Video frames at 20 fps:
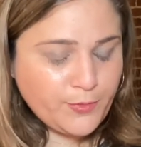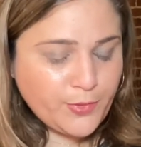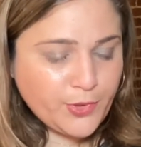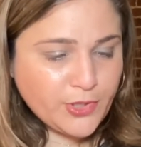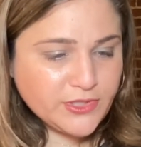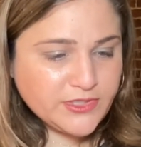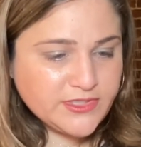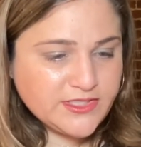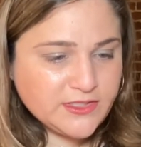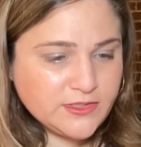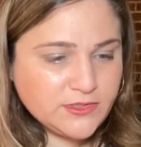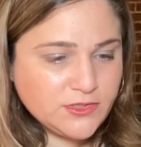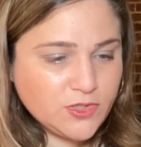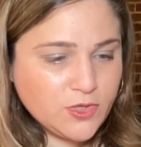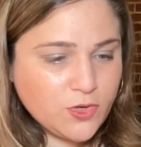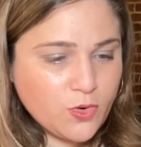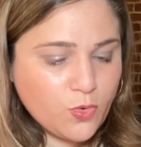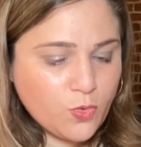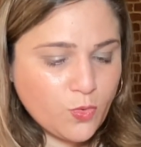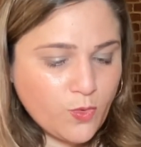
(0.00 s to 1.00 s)
person's
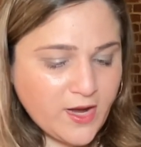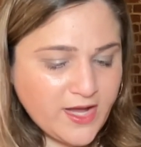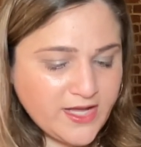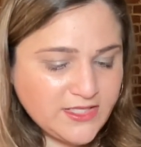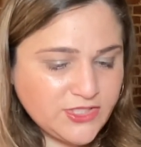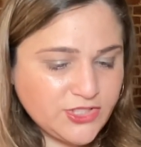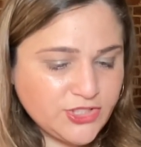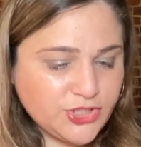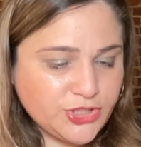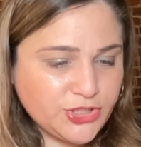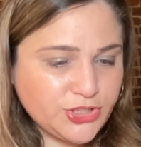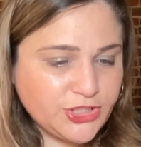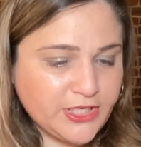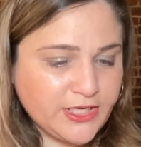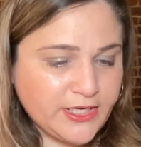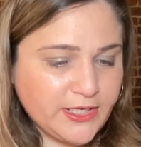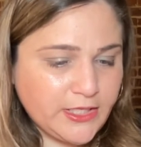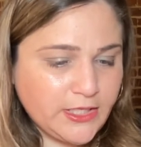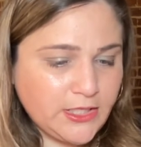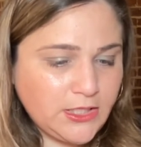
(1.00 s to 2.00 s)

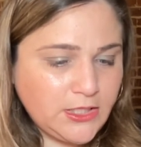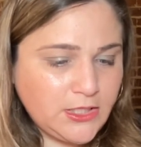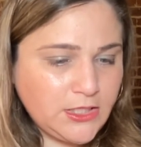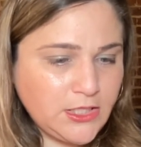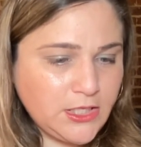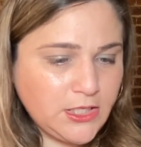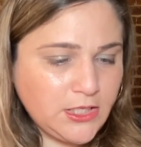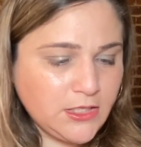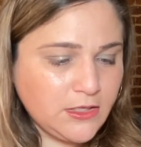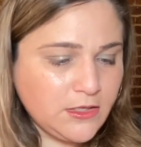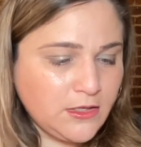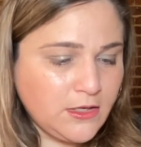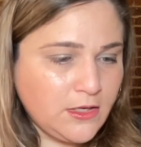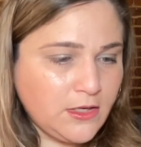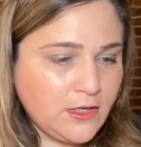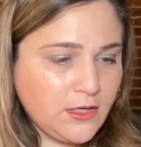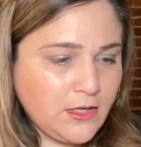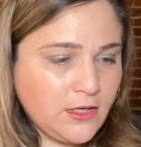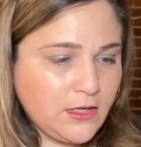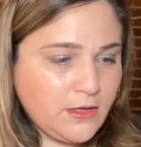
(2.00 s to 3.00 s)
question,
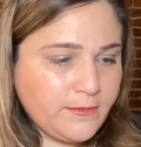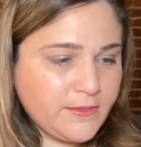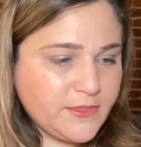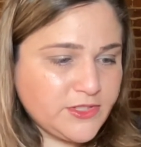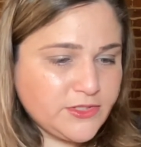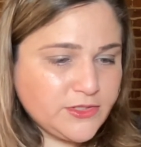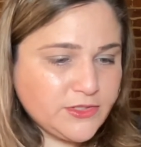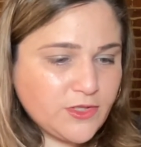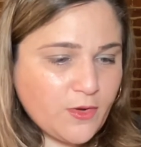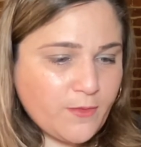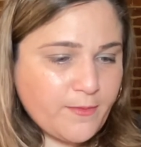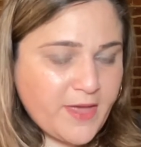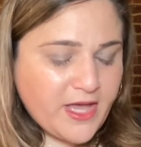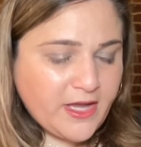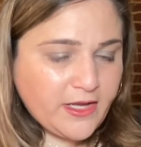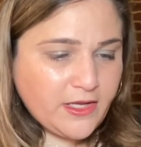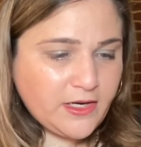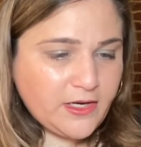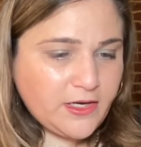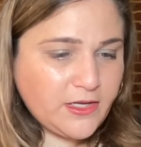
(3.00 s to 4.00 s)
just go
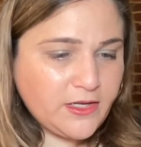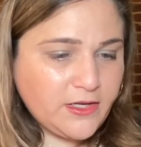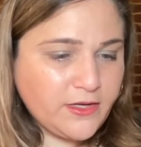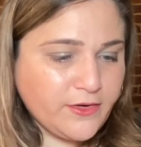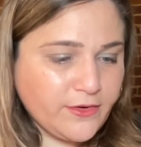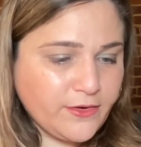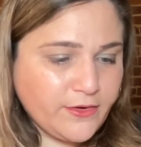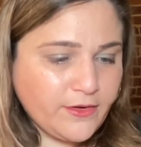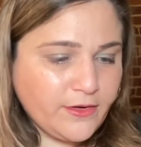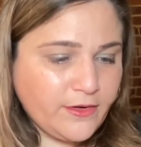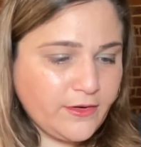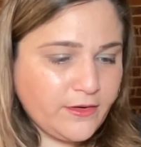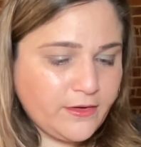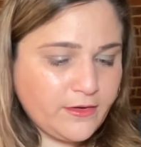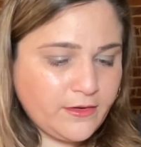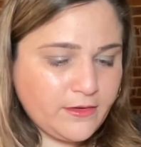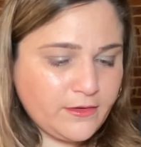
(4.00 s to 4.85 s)
back in here.